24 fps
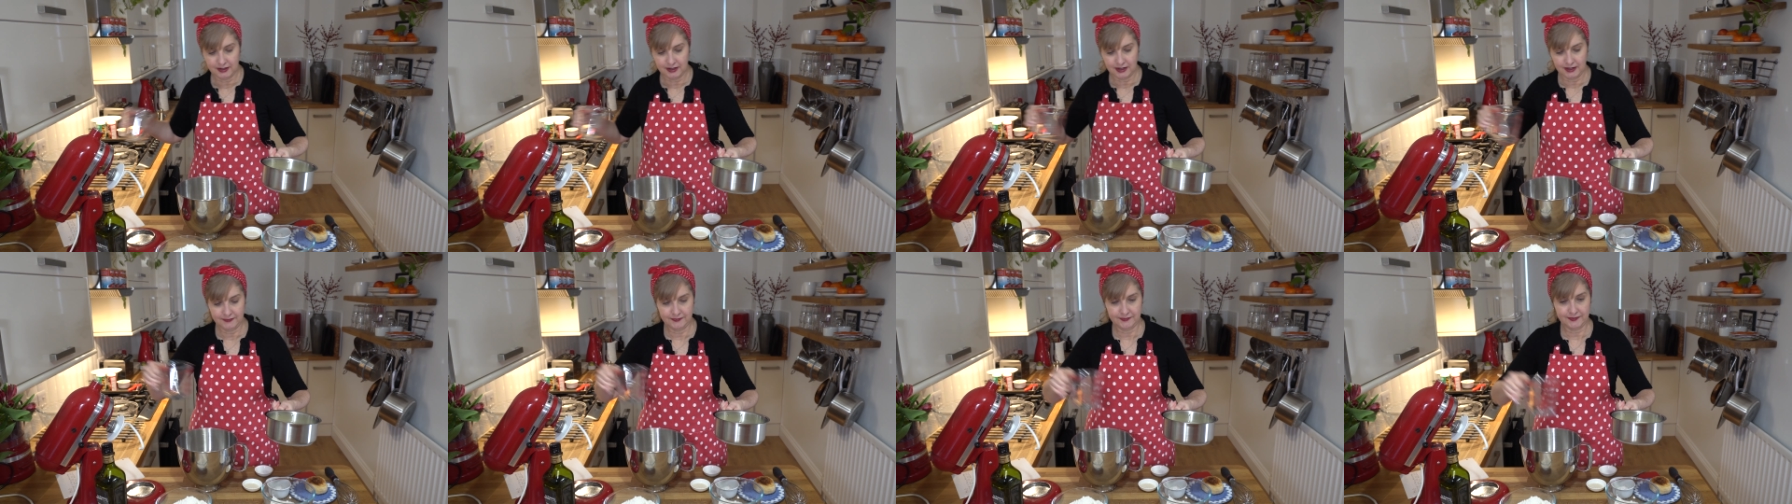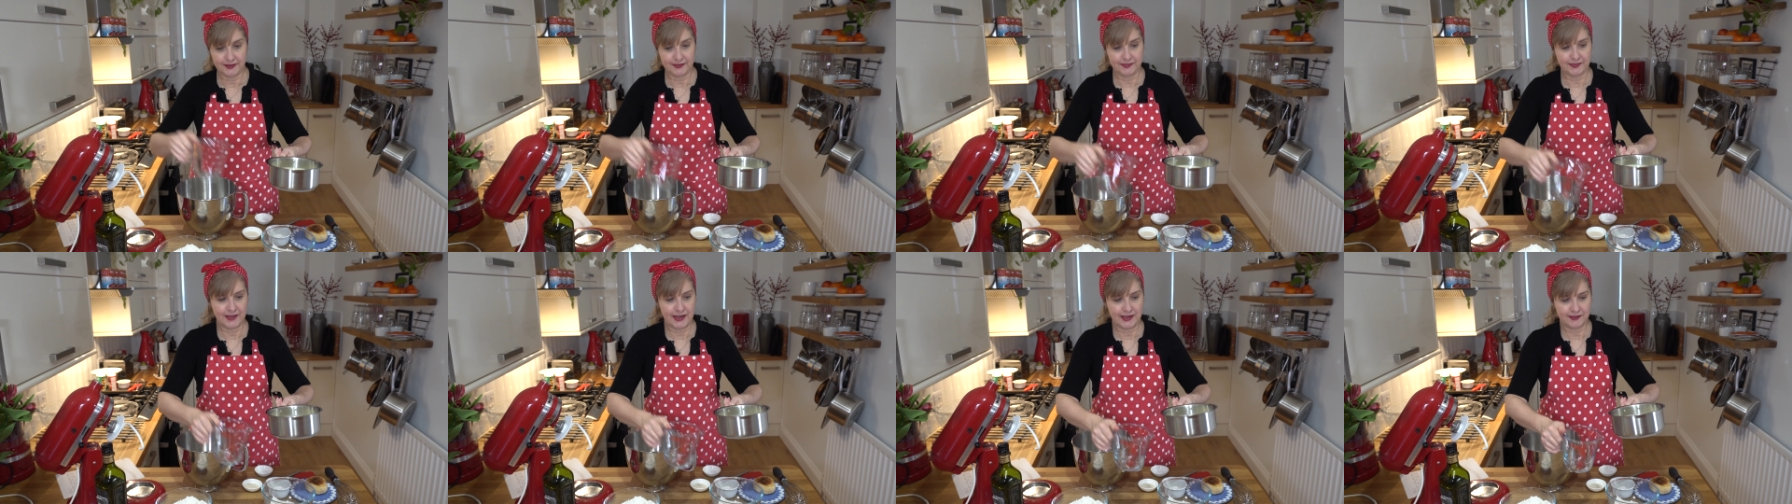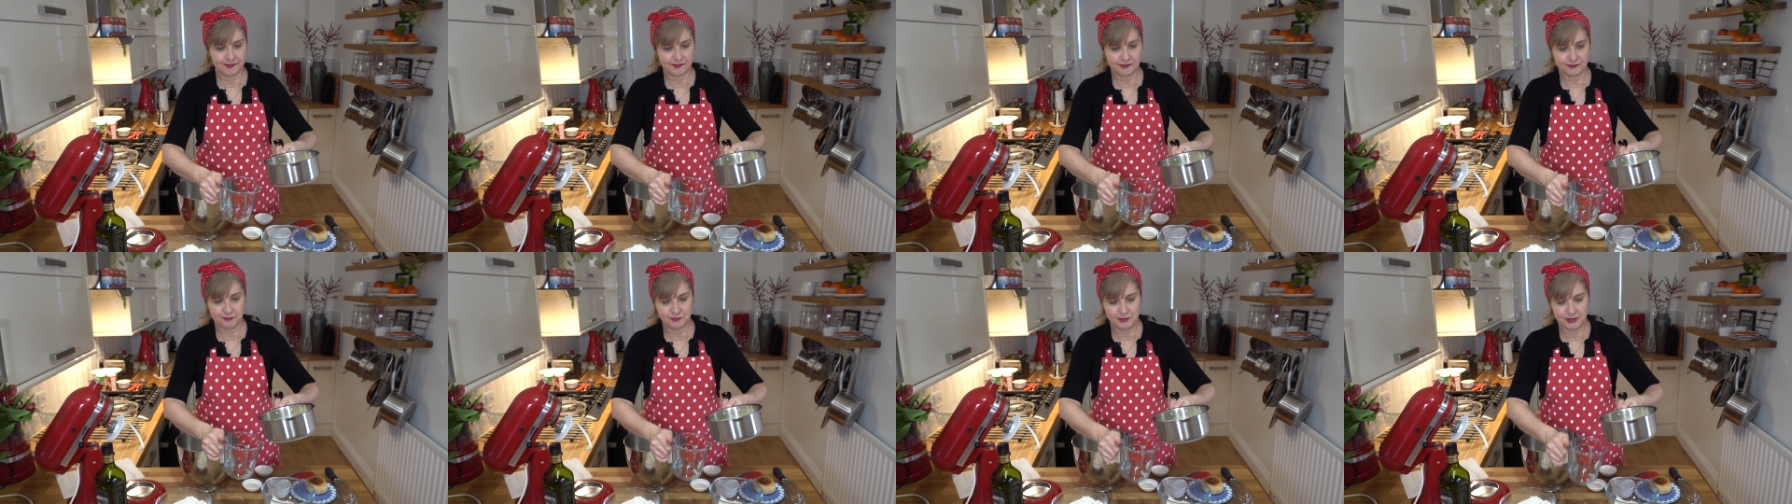and then
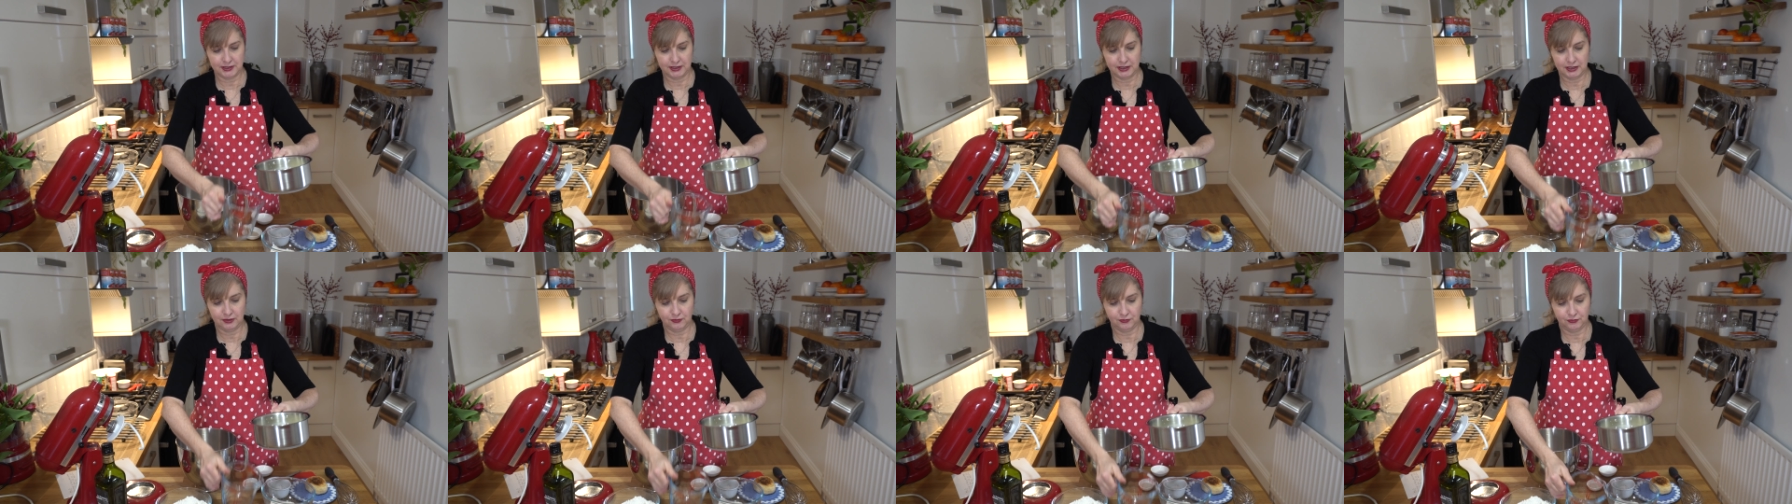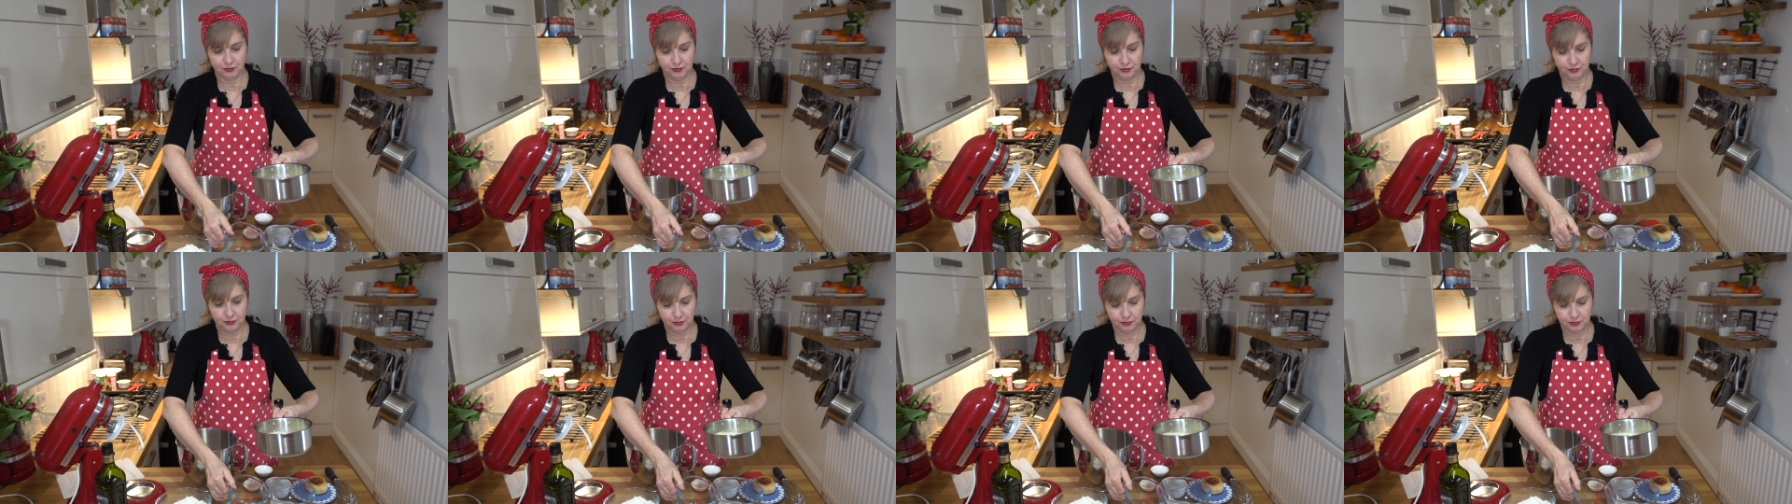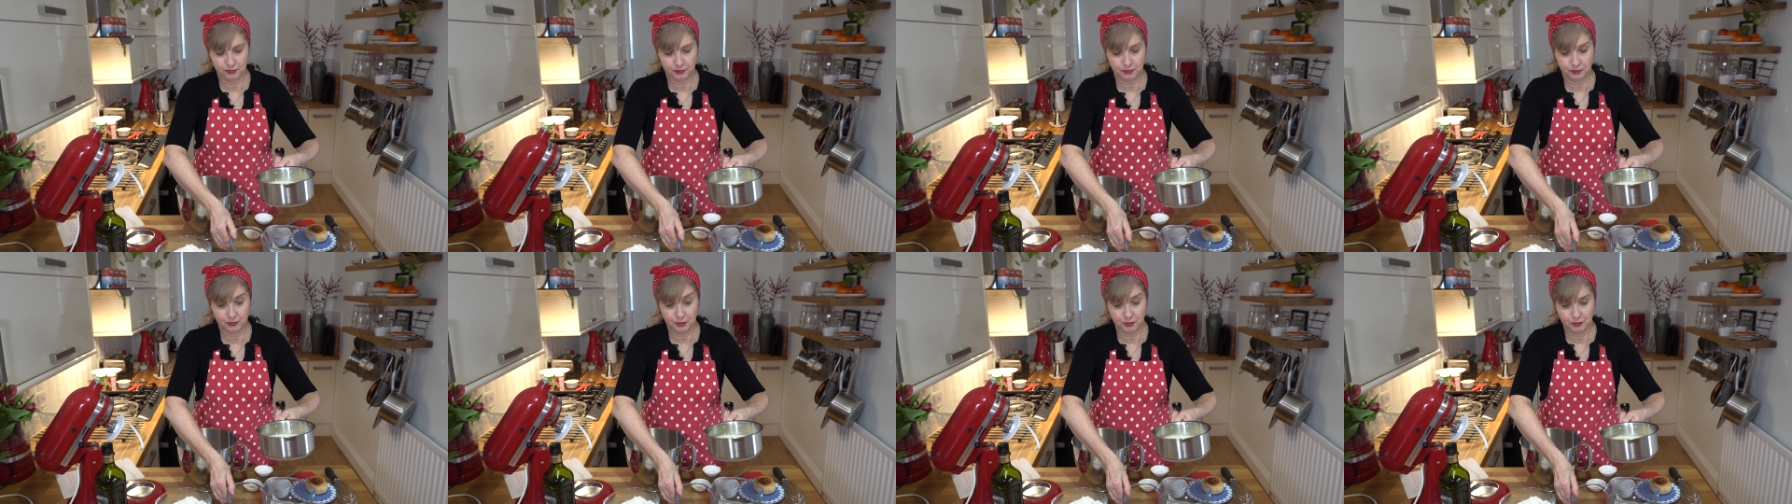that's ready
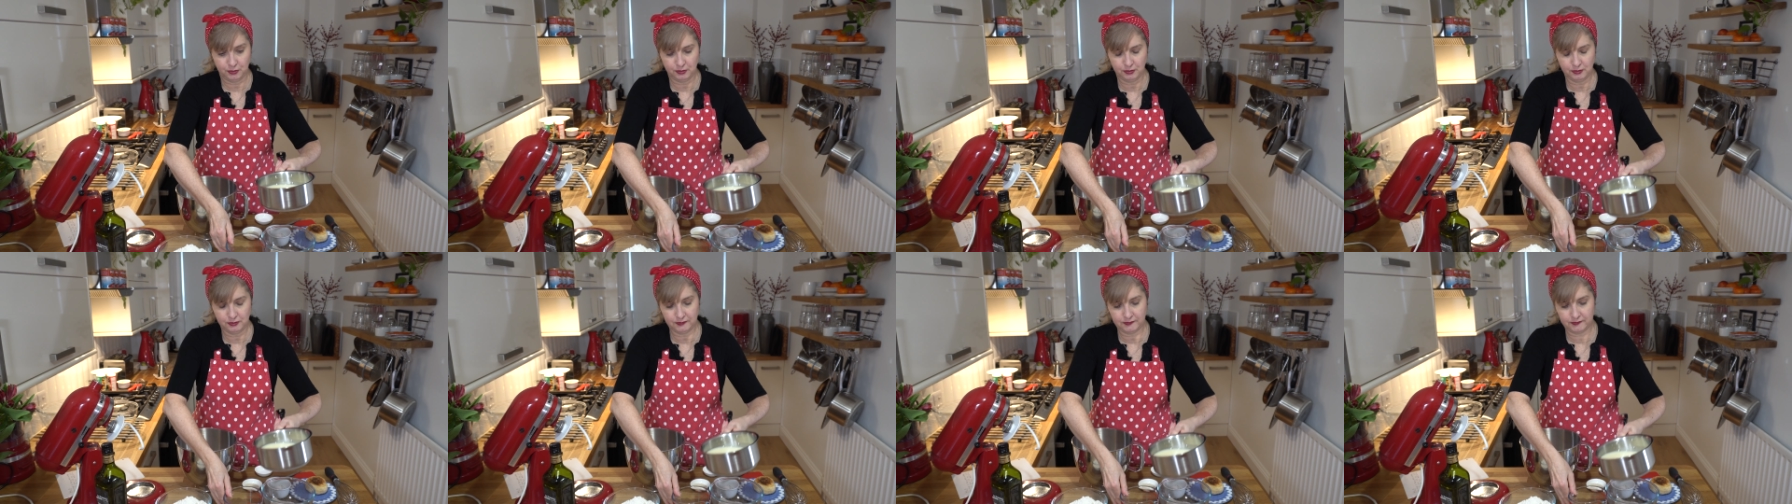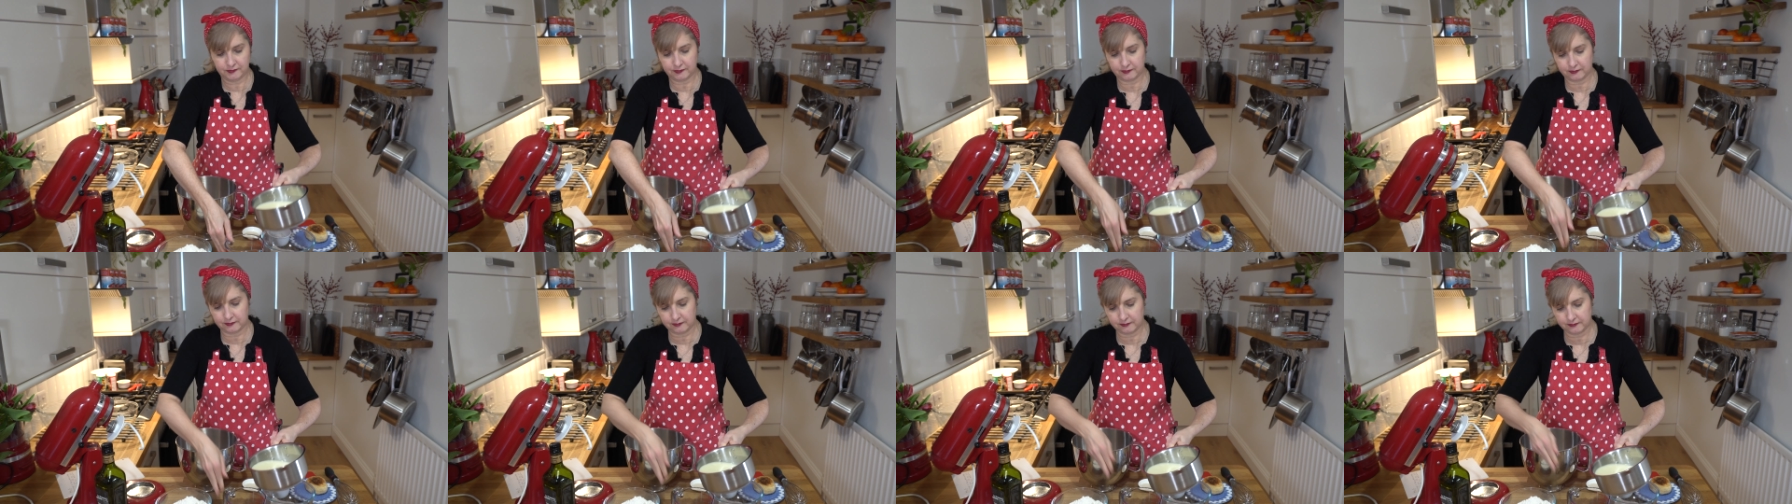to use.